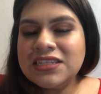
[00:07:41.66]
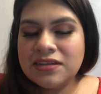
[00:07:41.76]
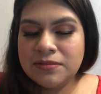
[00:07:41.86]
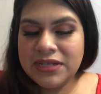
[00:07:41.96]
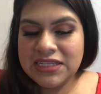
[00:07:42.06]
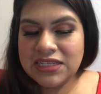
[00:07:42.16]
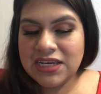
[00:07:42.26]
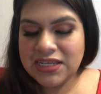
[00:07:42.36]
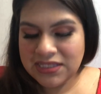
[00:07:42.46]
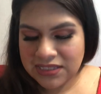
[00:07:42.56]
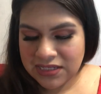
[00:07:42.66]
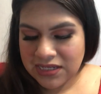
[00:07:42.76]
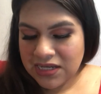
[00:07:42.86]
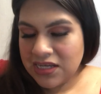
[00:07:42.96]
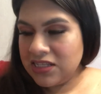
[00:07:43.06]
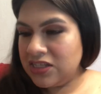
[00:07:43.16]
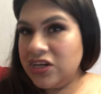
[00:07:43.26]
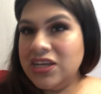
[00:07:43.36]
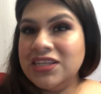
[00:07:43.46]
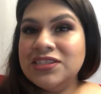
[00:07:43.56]
What is it, guys?
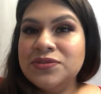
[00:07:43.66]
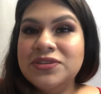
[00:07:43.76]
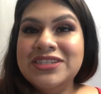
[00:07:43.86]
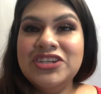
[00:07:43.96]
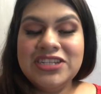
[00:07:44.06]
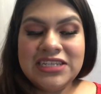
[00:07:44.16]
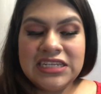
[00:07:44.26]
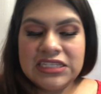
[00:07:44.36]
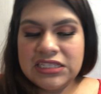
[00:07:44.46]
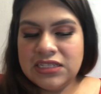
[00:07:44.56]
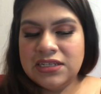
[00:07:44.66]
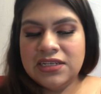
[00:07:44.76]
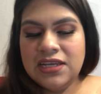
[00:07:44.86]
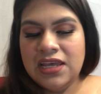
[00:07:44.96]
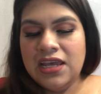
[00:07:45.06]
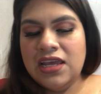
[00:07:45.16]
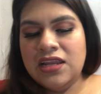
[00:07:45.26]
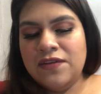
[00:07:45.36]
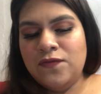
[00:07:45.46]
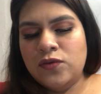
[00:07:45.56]
Tarteist or Tarteist
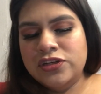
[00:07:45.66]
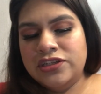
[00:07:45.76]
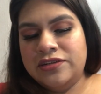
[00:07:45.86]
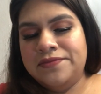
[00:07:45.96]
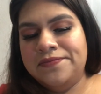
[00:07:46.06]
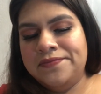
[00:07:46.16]
in Fortune.